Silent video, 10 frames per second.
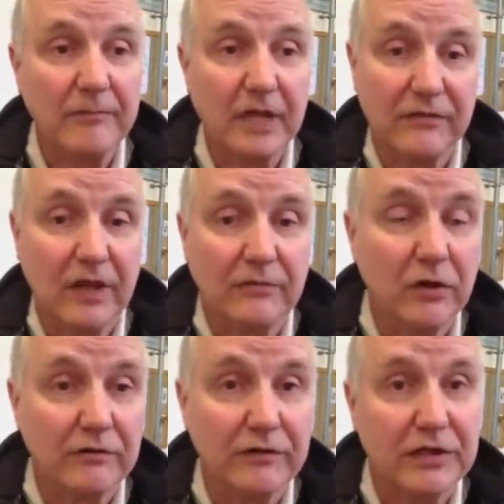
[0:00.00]
If they've
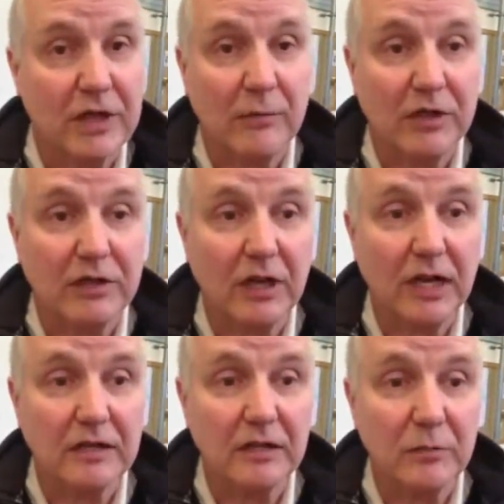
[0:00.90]
got, for example, a
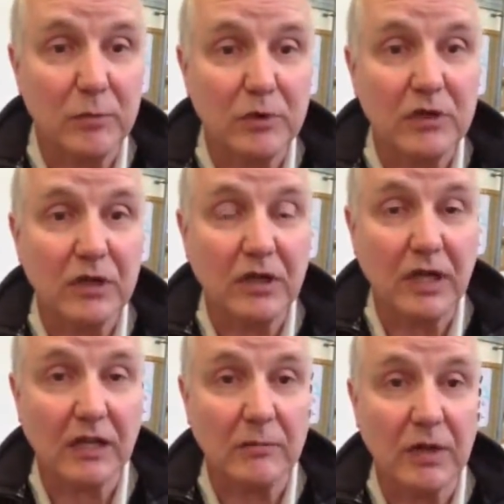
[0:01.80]
donated computer that
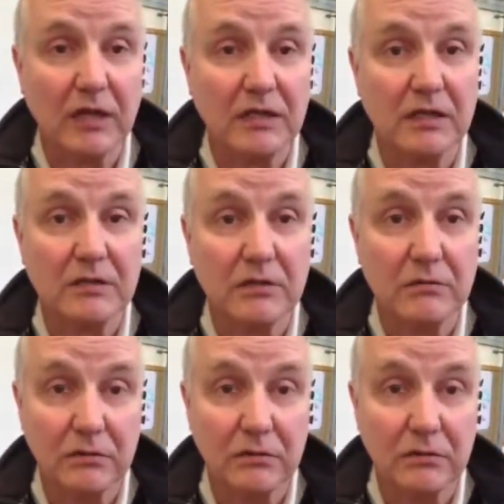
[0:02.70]
they can plug it into,